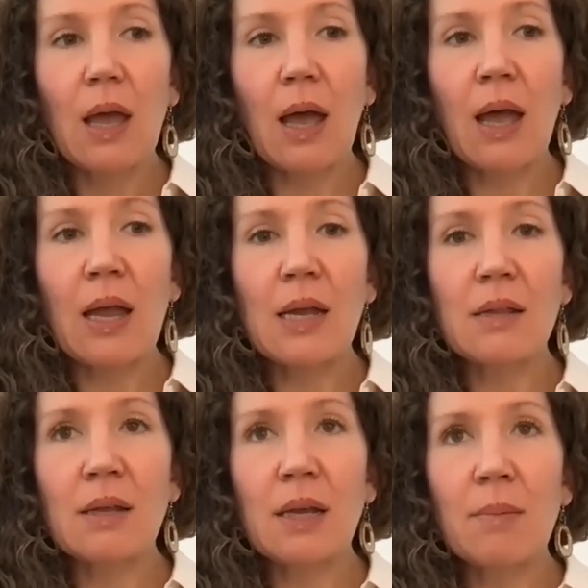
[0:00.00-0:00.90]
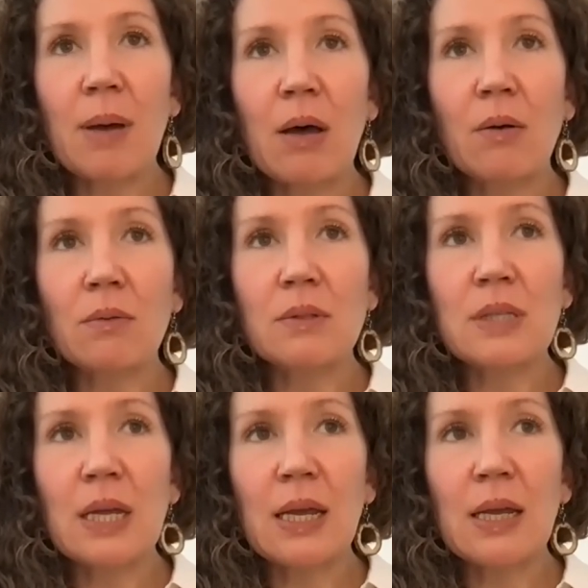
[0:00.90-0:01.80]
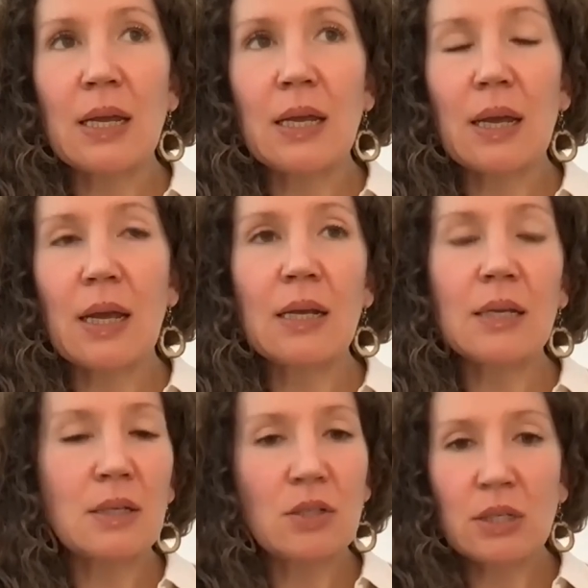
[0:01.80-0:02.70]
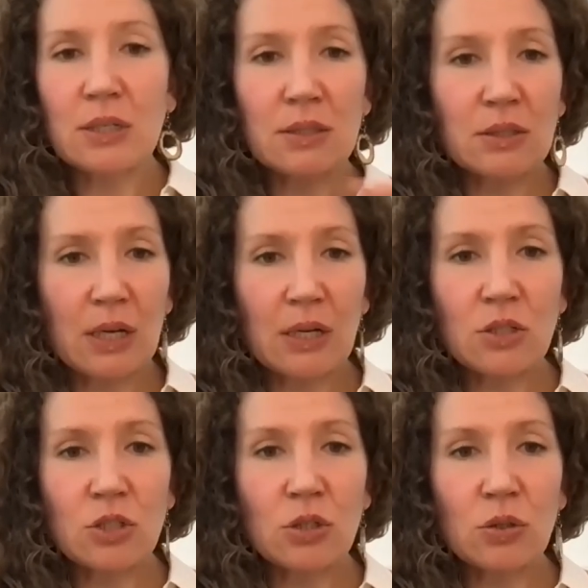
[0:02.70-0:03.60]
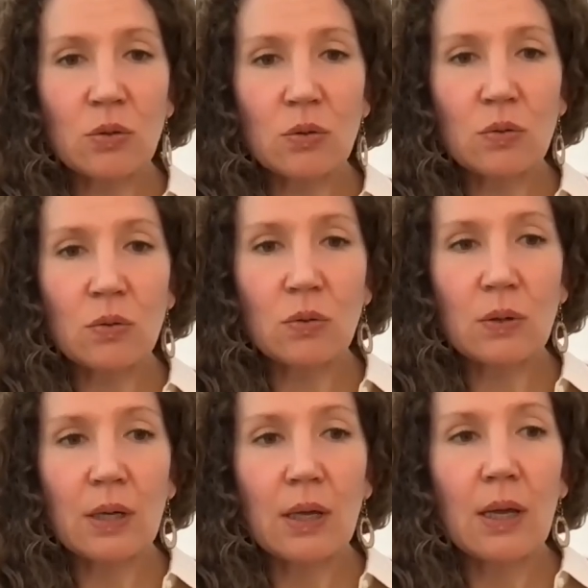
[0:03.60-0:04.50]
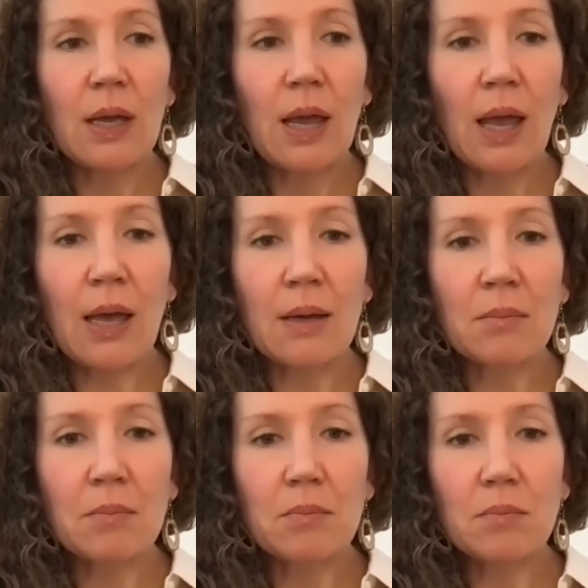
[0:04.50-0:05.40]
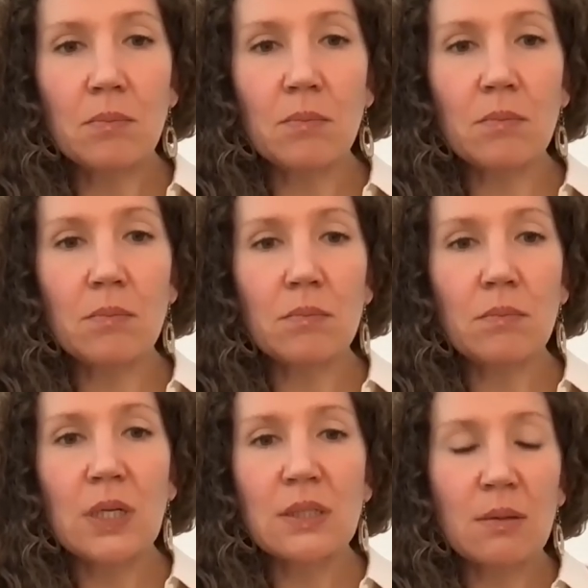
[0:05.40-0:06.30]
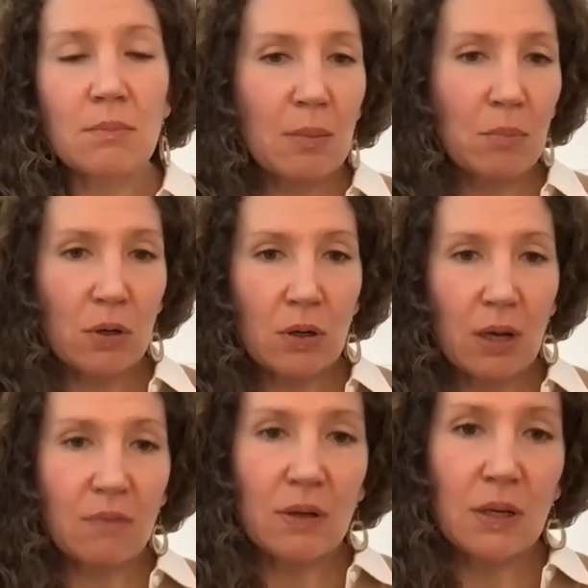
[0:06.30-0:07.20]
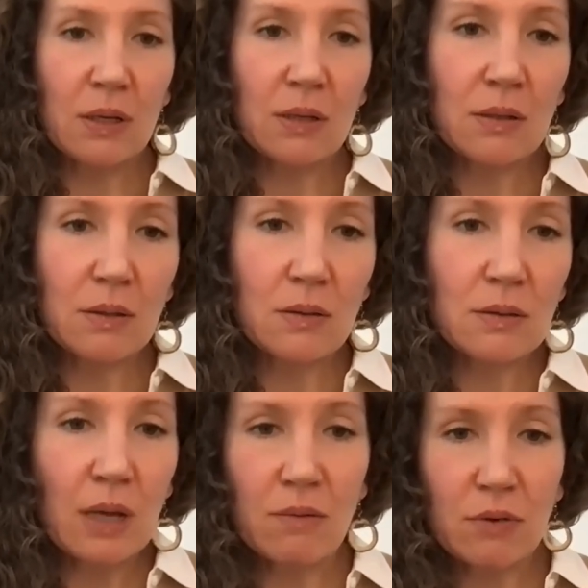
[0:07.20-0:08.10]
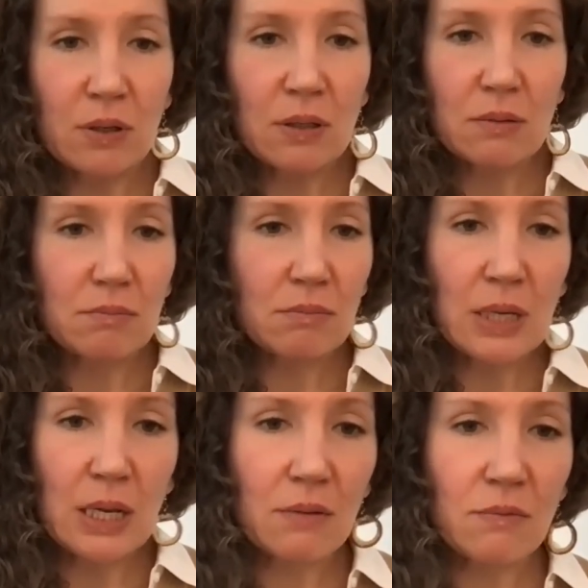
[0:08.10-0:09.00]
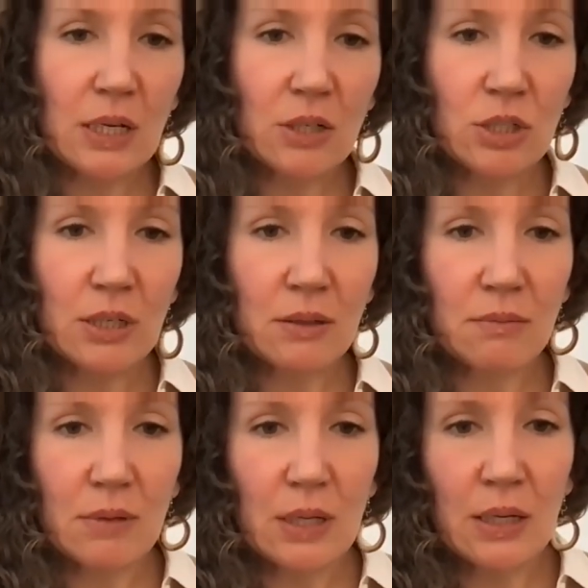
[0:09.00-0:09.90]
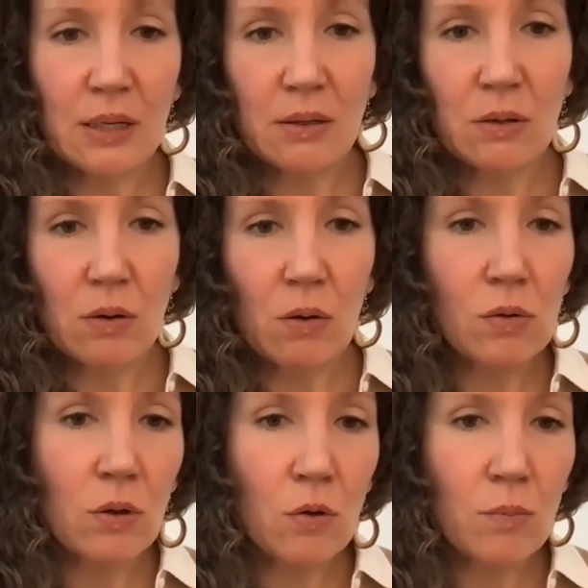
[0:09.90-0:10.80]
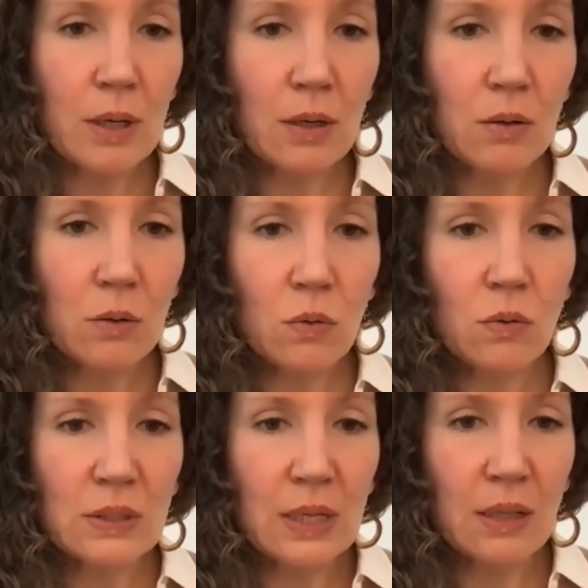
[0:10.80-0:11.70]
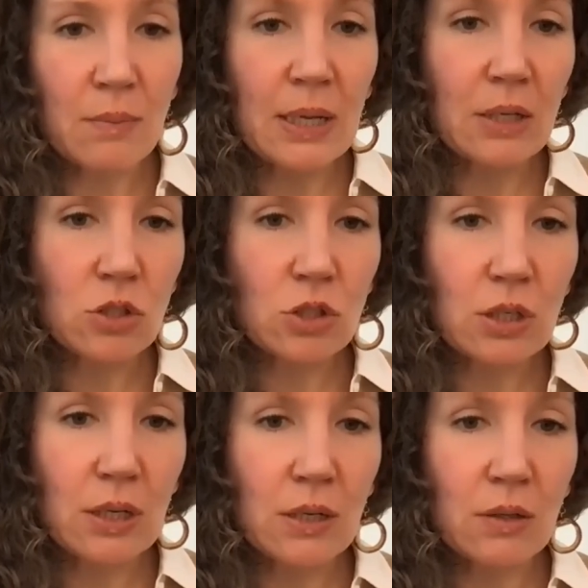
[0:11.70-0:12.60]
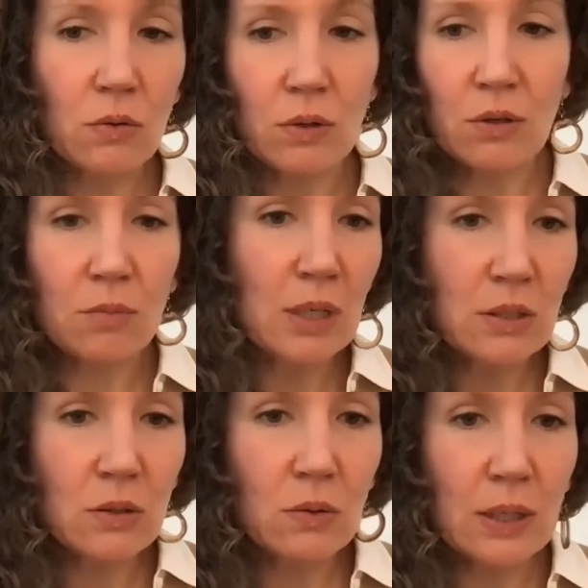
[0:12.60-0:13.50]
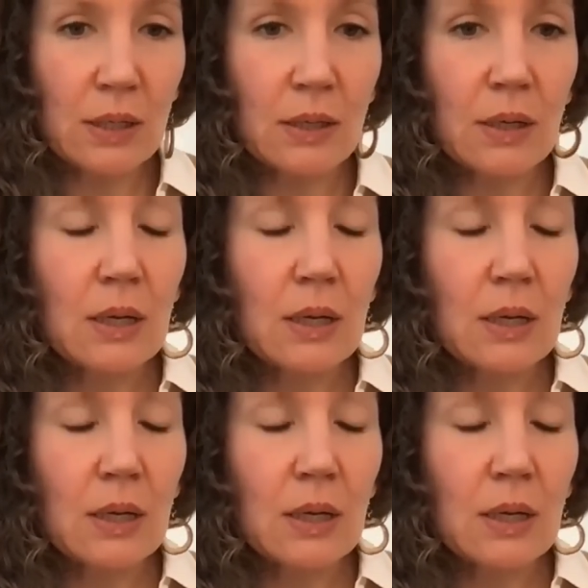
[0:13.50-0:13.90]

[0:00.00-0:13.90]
I think about, say, an Indigenous judge who is a member of a sovereign Native nation in Oklahoma, who is on the bench in northern Minnesota.